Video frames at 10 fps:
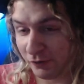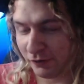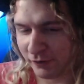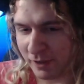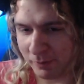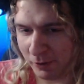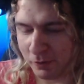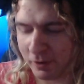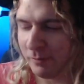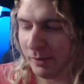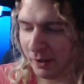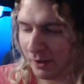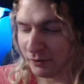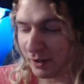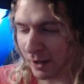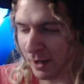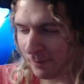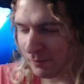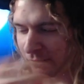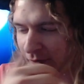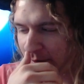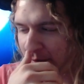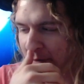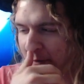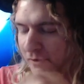is Sleep Token, because like obviously